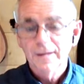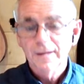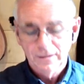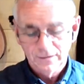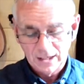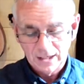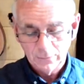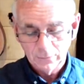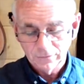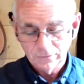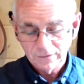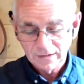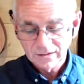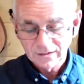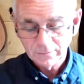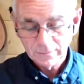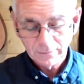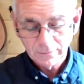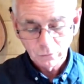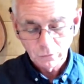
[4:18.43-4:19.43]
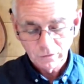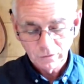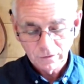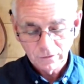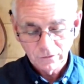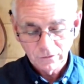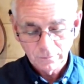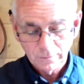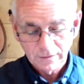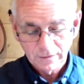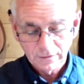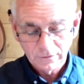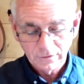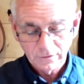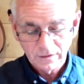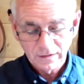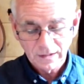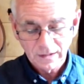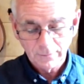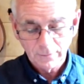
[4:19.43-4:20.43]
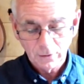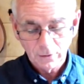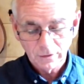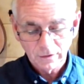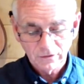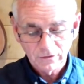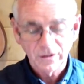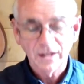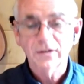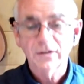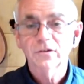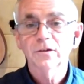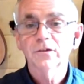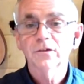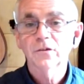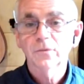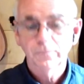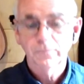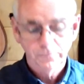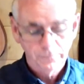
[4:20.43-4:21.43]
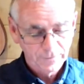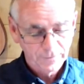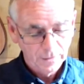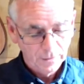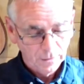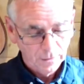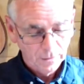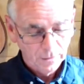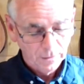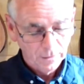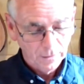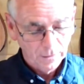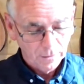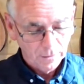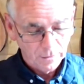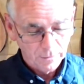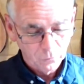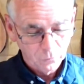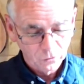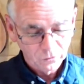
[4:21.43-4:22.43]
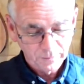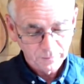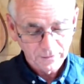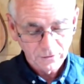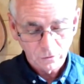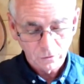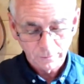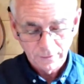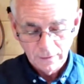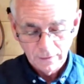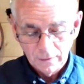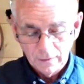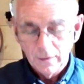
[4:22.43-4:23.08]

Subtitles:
That was Vladimir Putin speaking today about the sanctions imposed by Europe.